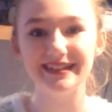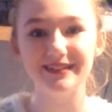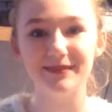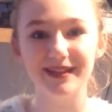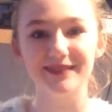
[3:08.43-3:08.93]

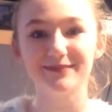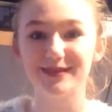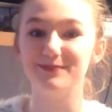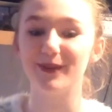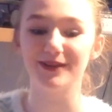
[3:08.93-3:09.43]
my lip
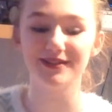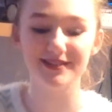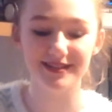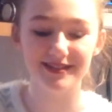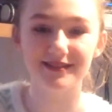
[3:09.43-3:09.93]
was
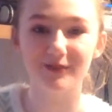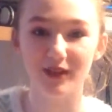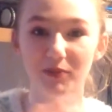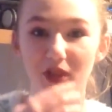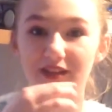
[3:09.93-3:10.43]
bursting
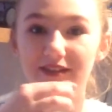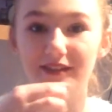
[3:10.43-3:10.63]
with blood.